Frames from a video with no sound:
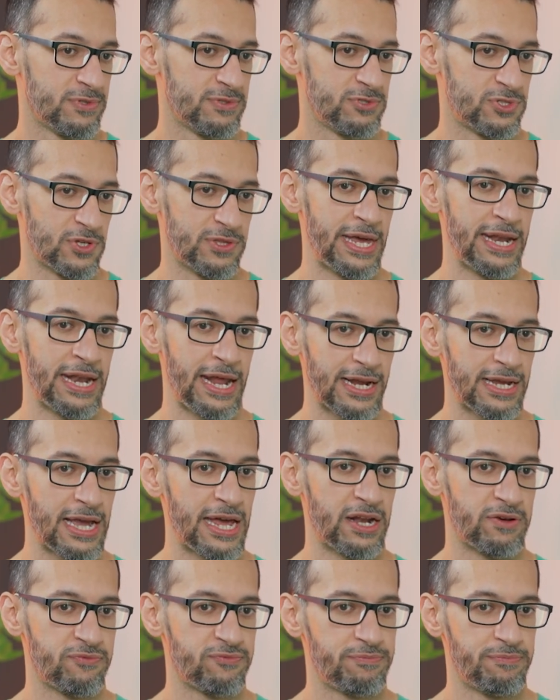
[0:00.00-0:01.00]
So then I
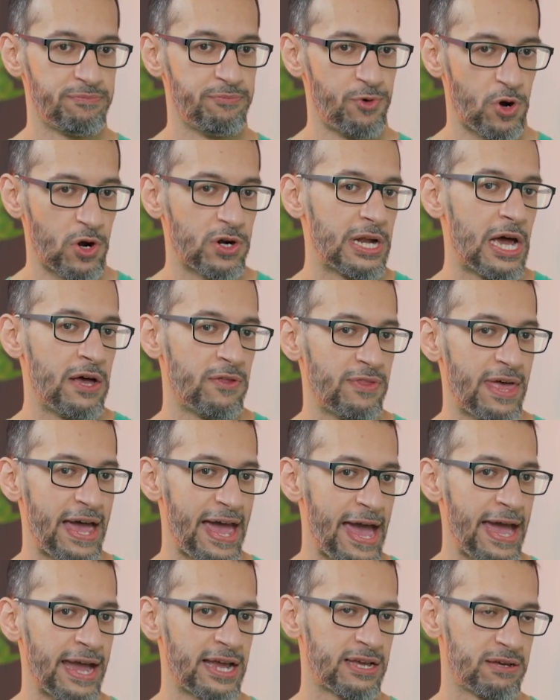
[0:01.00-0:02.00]
kind of broke down the
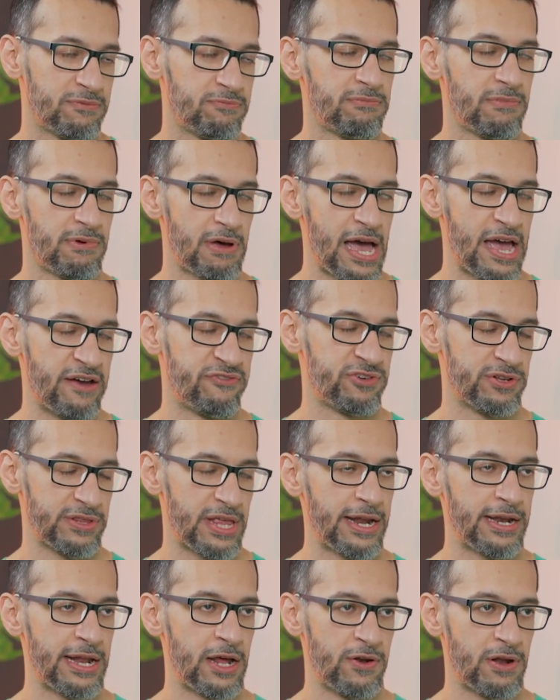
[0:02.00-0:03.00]
hack after
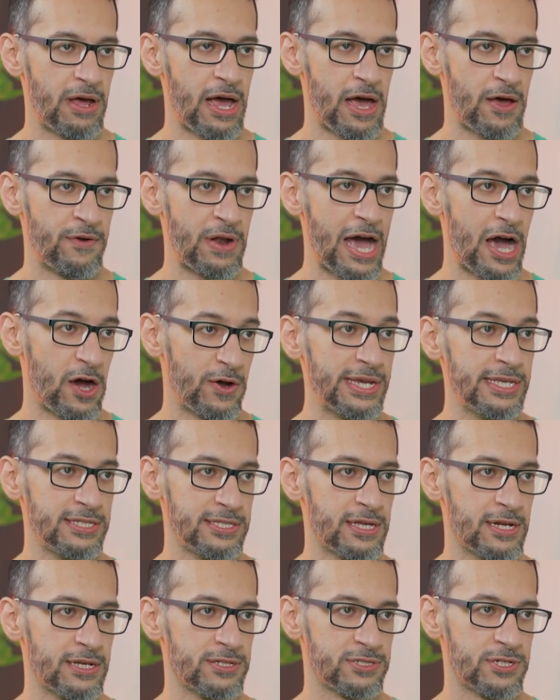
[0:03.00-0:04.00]
that on how
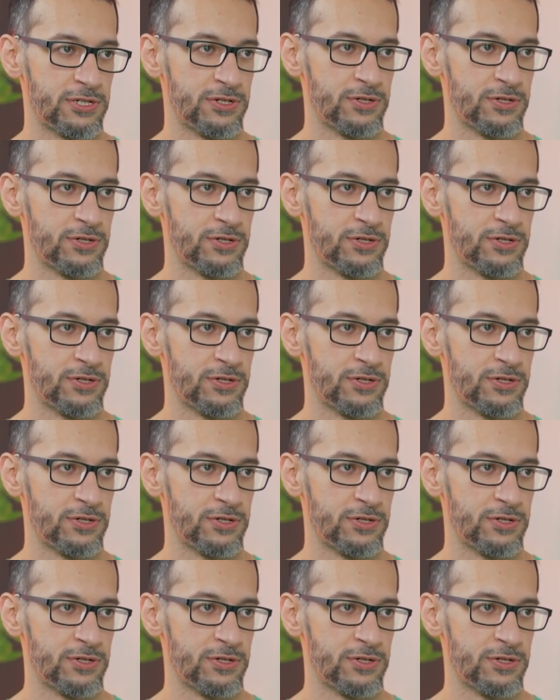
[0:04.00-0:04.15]
easy it is to